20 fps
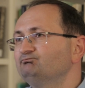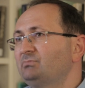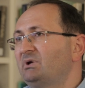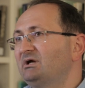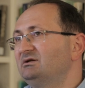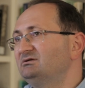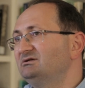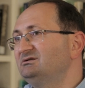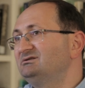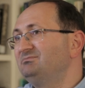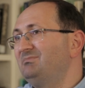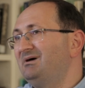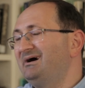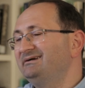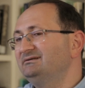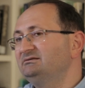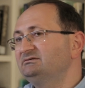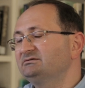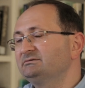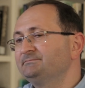and it
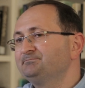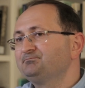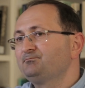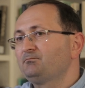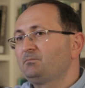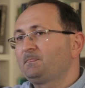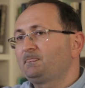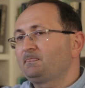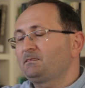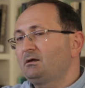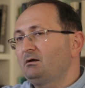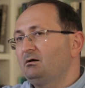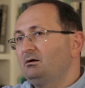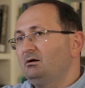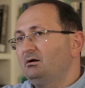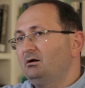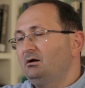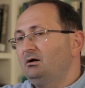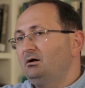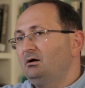might
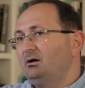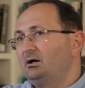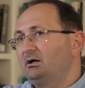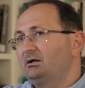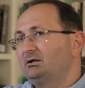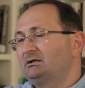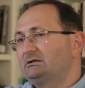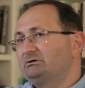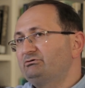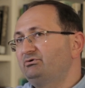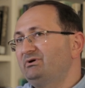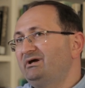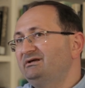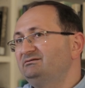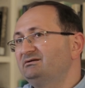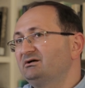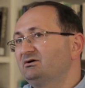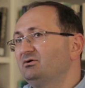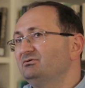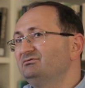
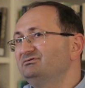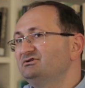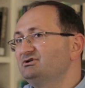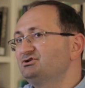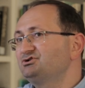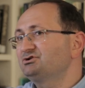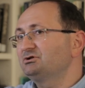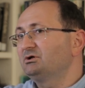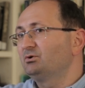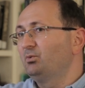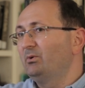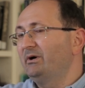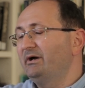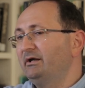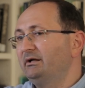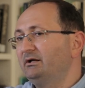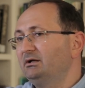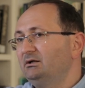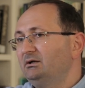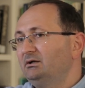create a condition
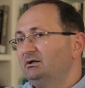when